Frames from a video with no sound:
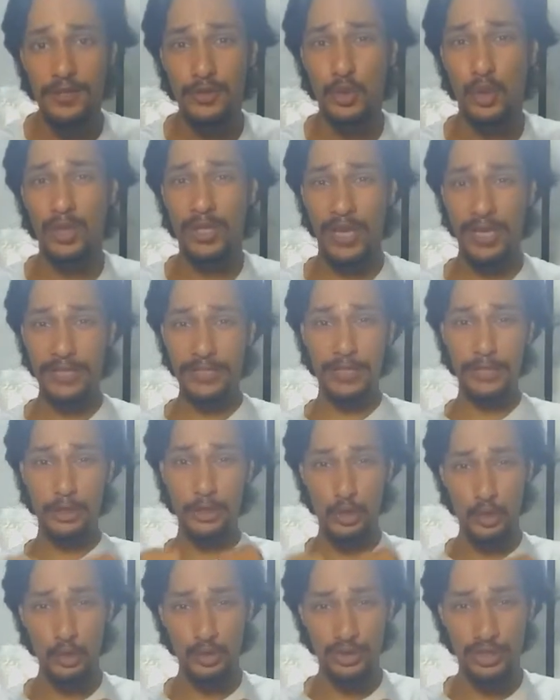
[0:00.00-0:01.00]
You'll get a
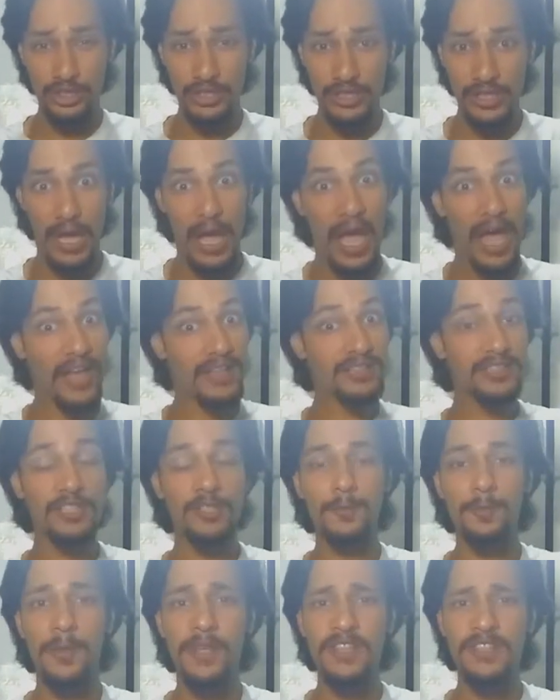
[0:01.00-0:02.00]
new thrill and
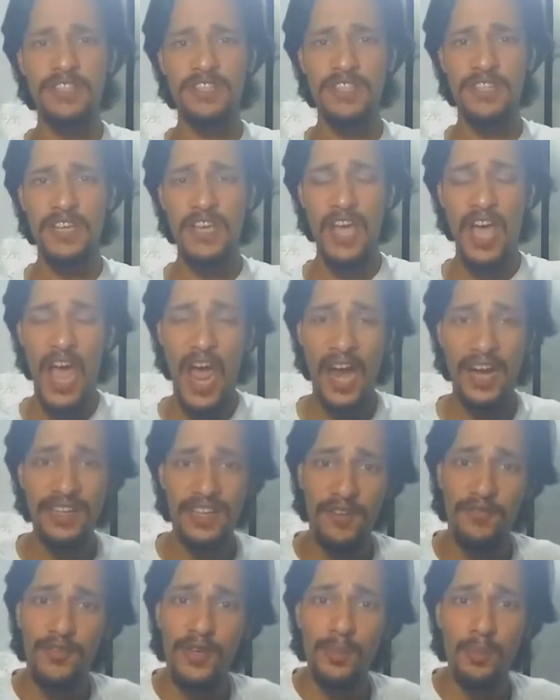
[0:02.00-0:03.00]
suspense at
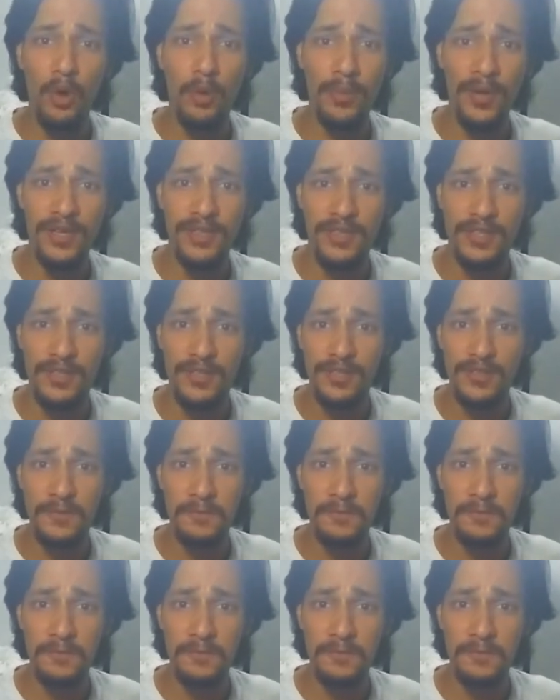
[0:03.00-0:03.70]
every moment.